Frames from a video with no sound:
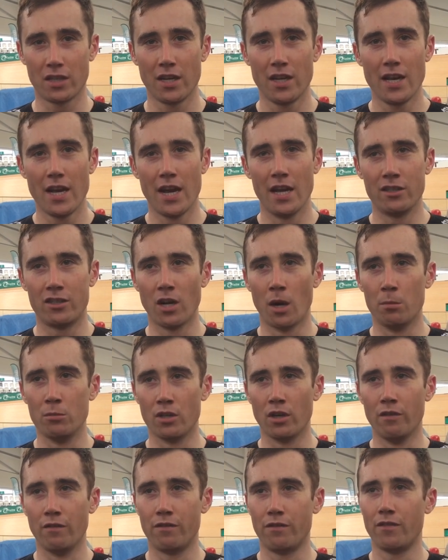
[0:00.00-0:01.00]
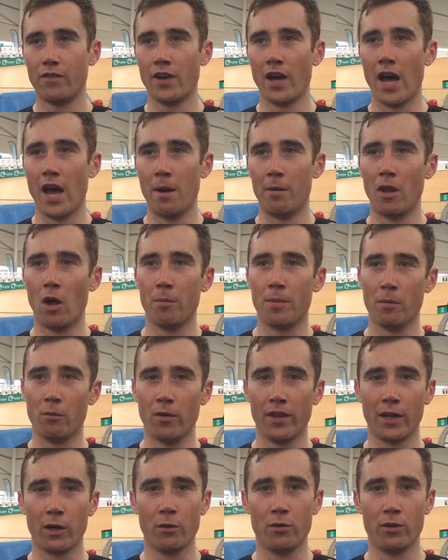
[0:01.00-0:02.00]
Mm in terms of uh, a lot of people
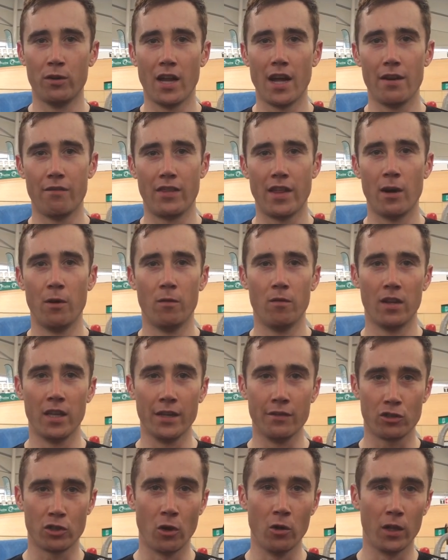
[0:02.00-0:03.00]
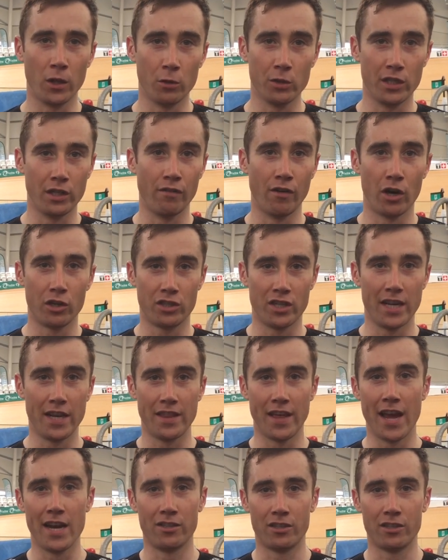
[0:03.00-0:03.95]
when they go through life, they'll leave school and go to university, they